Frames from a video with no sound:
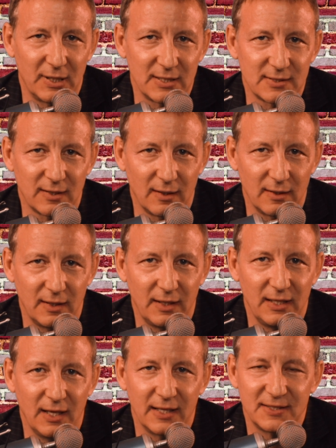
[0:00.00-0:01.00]

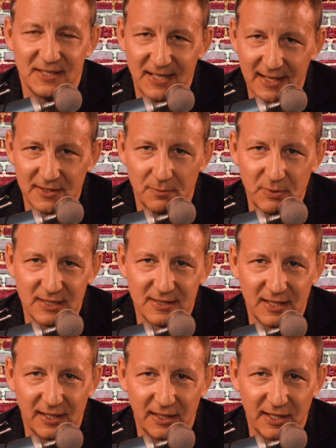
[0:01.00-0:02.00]
it's yet to be
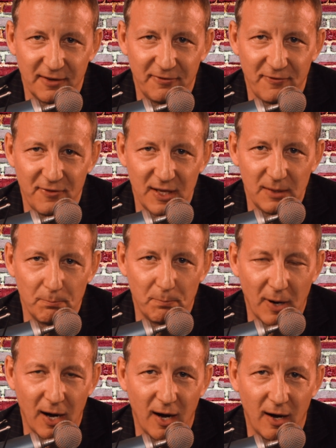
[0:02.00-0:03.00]
seen if the
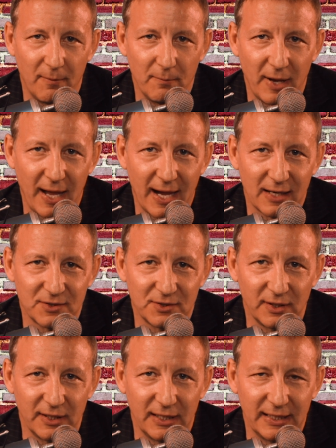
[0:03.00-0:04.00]
bomb
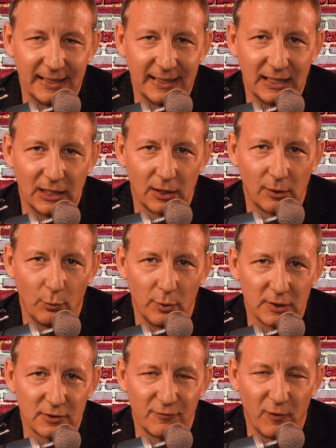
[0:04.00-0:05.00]
actually
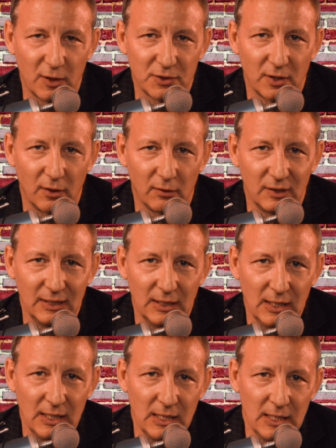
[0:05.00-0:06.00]
was functional.
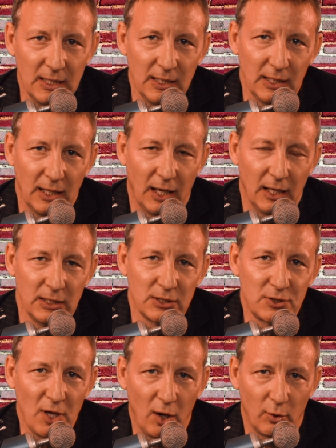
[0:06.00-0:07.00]

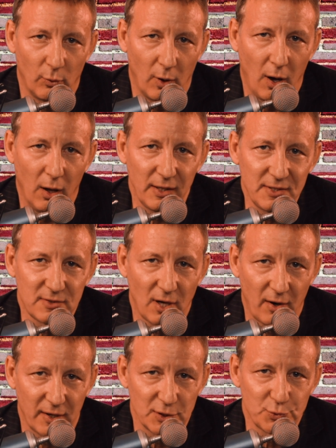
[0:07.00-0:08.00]
So all his
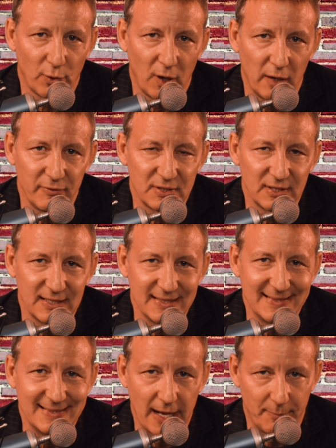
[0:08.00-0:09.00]
targets were
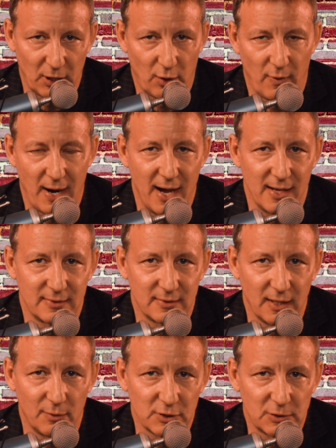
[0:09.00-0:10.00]
obviously
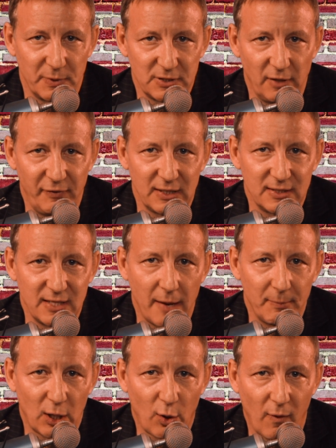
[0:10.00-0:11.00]
Democrats. They were specific
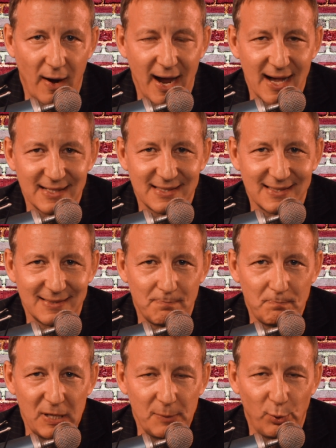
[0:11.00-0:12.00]
Democrats,
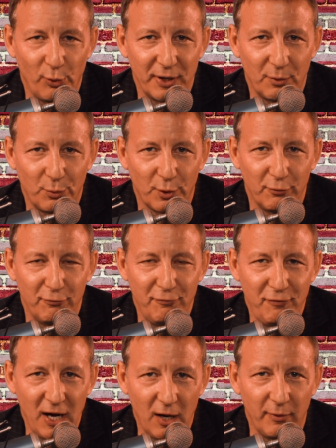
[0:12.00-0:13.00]
people that were
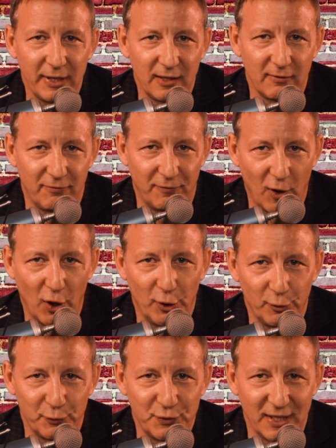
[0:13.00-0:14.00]
very
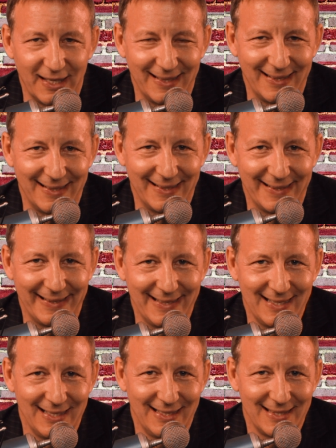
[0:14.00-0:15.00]
involved in
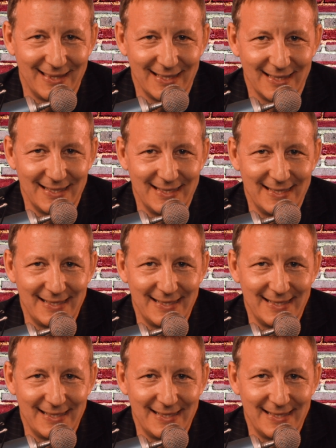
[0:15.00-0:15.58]
the